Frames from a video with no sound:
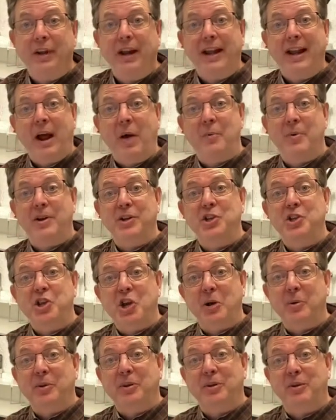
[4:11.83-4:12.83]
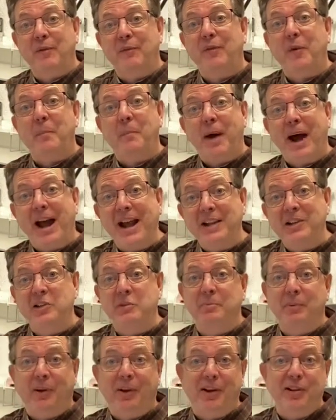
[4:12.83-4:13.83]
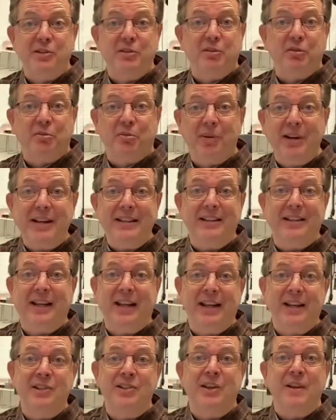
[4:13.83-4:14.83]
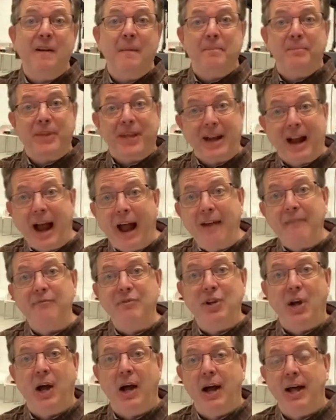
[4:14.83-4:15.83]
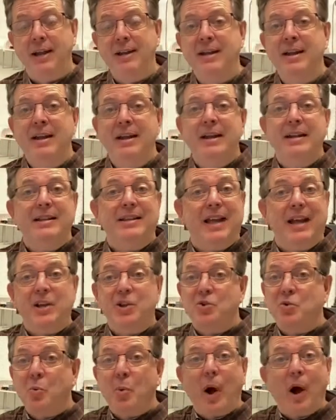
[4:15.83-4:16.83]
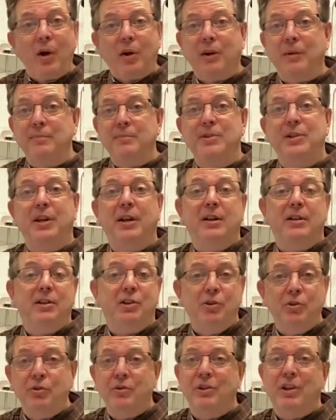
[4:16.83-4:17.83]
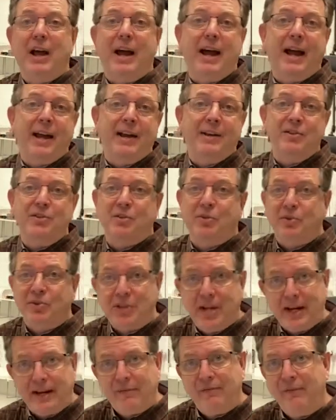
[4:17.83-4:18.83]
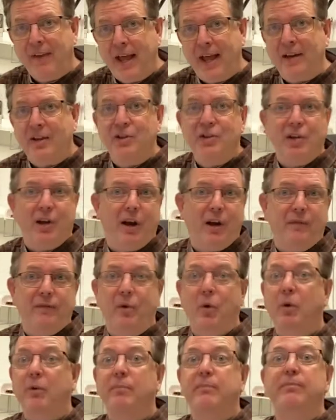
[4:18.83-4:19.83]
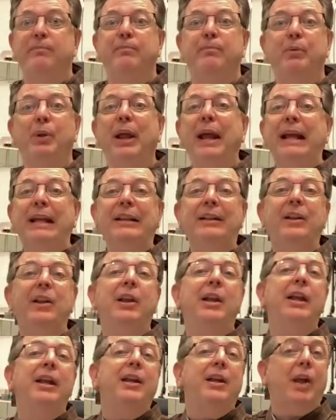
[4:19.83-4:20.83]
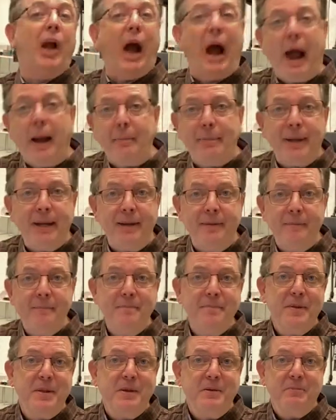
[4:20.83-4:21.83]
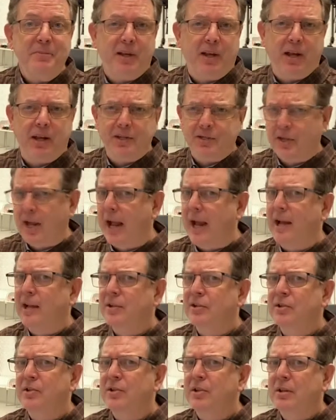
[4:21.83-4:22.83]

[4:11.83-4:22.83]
And I want to share with you from my experience 3 things that I've done that you're welcome to utilize or take advantage of or blatantly copy, because as